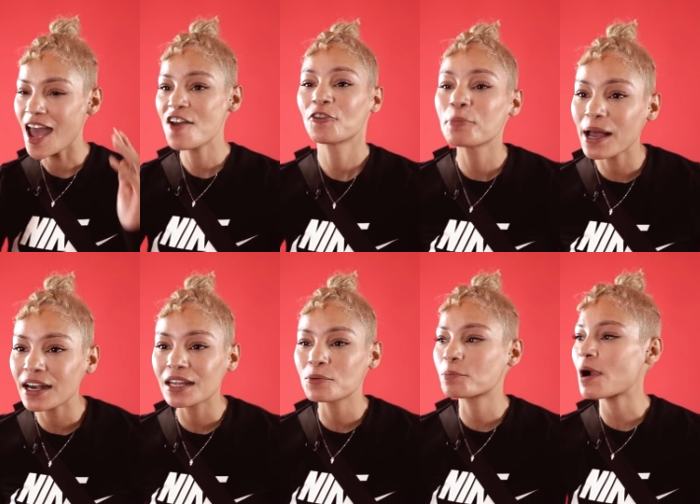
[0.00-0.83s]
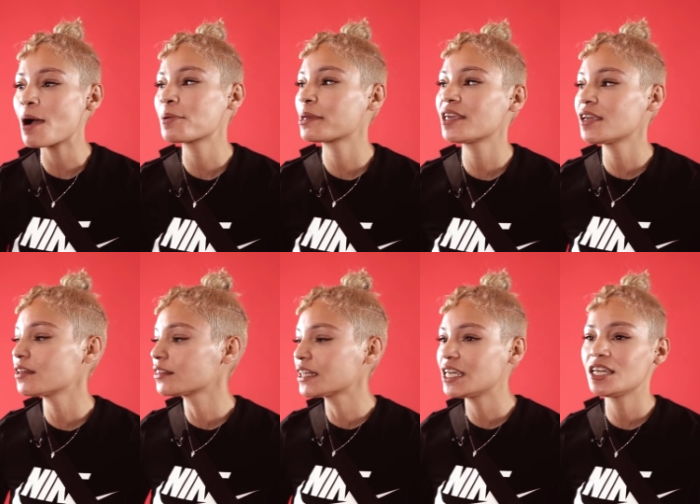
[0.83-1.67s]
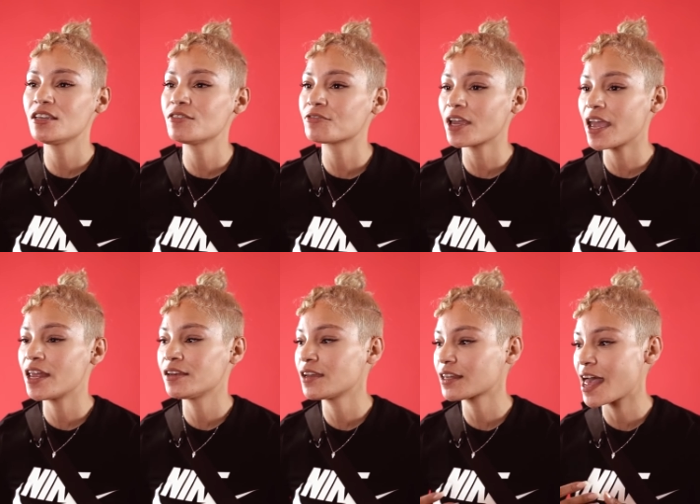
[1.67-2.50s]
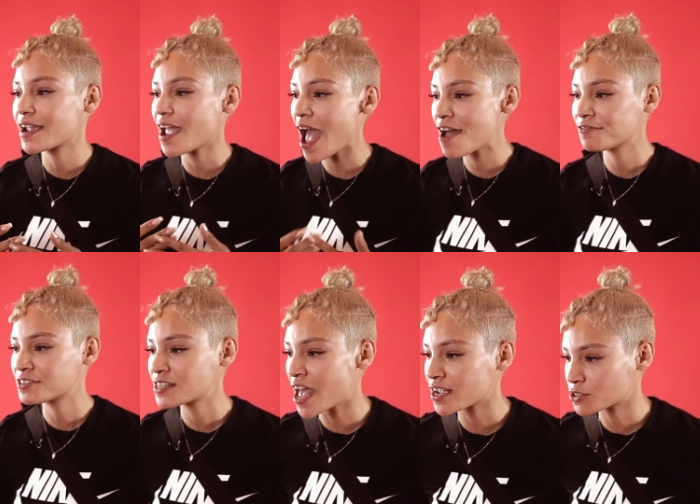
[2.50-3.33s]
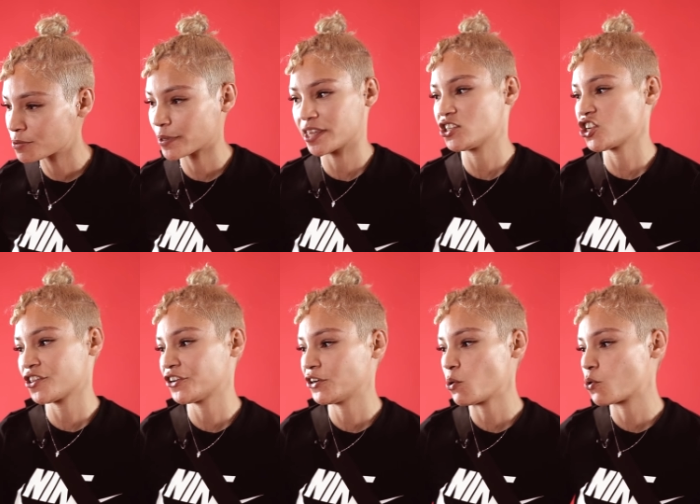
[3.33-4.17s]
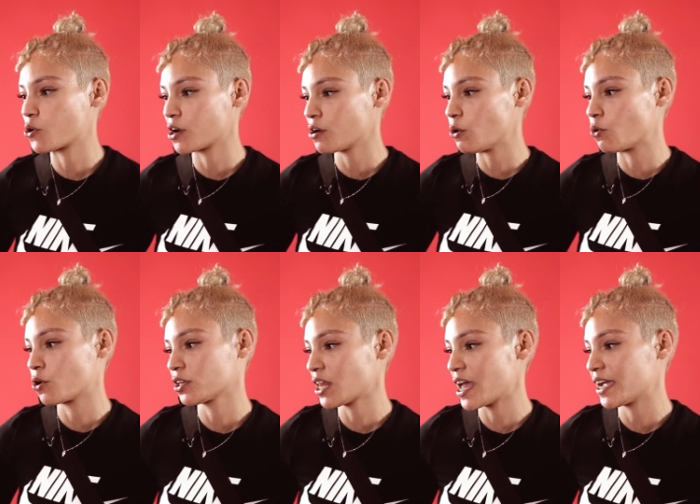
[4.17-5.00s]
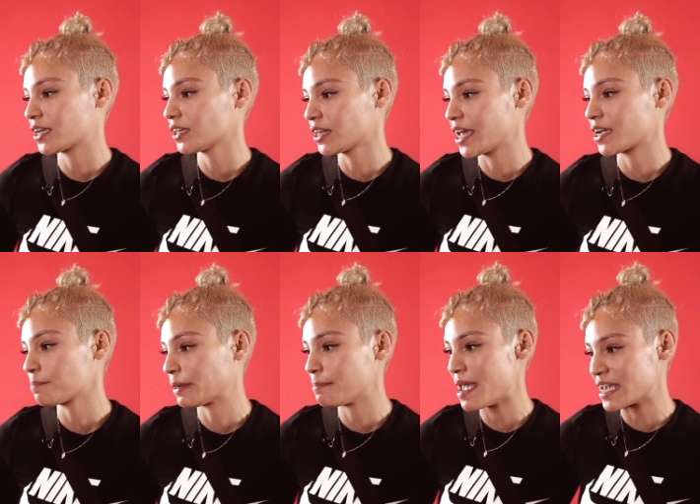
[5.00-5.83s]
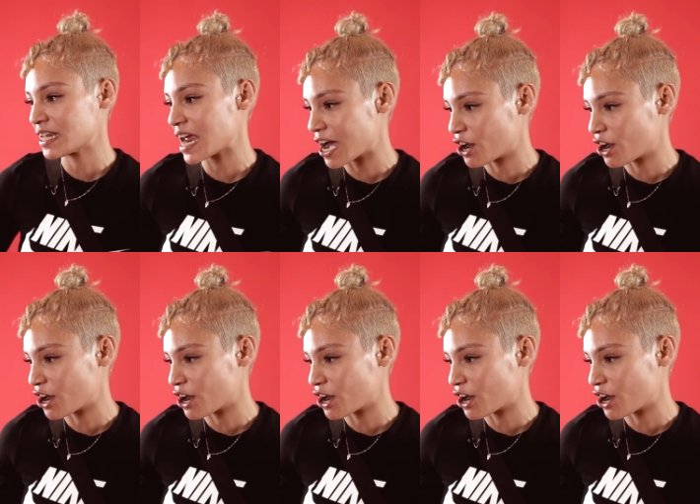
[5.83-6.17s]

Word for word: everybody would probably leave and like have sex with each other or or like like be making